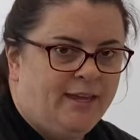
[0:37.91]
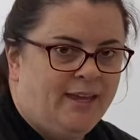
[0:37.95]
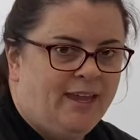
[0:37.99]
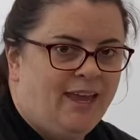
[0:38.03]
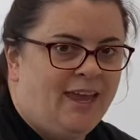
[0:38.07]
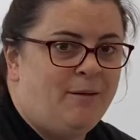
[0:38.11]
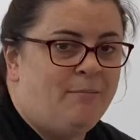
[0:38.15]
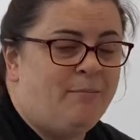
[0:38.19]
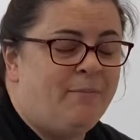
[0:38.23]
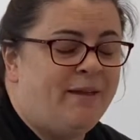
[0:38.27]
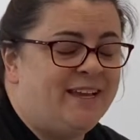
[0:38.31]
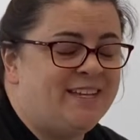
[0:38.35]

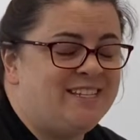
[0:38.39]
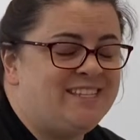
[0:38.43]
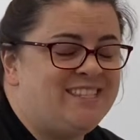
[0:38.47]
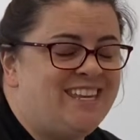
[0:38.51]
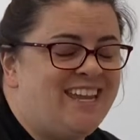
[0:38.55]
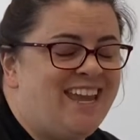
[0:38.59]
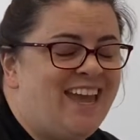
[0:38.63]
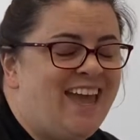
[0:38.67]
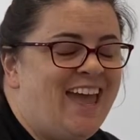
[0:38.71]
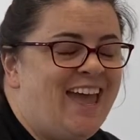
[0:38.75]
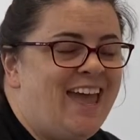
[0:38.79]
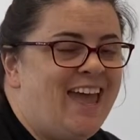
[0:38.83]
It makes
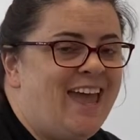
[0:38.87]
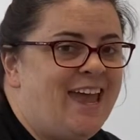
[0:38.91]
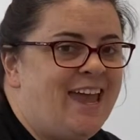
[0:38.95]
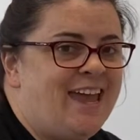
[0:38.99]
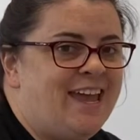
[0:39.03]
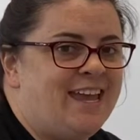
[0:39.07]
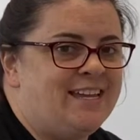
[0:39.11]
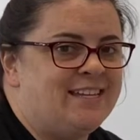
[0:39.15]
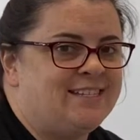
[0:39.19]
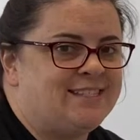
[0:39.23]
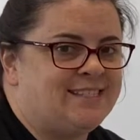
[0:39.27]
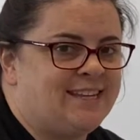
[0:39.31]
the
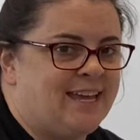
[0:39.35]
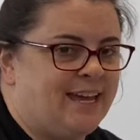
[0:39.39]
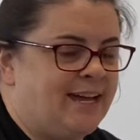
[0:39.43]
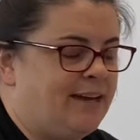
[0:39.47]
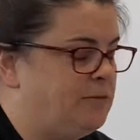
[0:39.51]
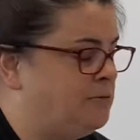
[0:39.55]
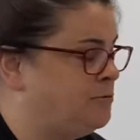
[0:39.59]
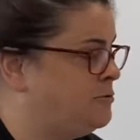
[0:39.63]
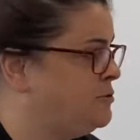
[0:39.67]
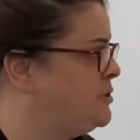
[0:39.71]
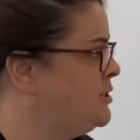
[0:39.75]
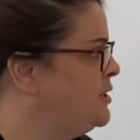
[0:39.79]
A
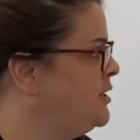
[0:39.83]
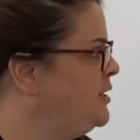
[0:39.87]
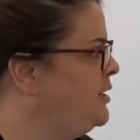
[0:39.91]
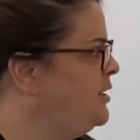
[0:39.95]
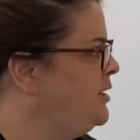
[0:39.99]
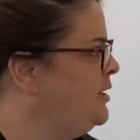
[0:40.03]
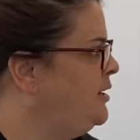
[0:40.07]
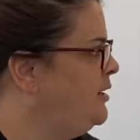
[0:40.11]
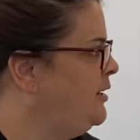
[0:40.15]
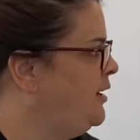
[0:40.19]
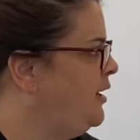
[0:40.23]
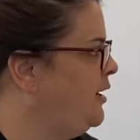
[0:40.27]
sound,
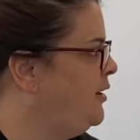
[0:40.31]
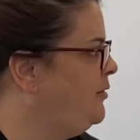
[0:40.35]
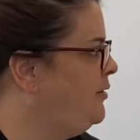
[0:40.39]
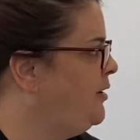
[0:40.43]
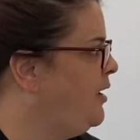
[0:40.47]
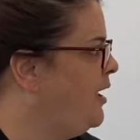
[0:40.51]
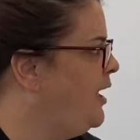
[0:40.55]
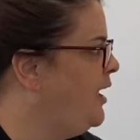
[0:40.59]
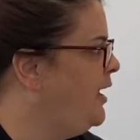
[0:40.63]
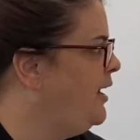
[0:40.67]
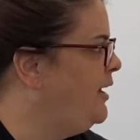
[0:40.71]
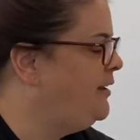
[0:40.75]

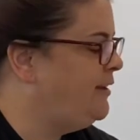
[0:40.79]
okay?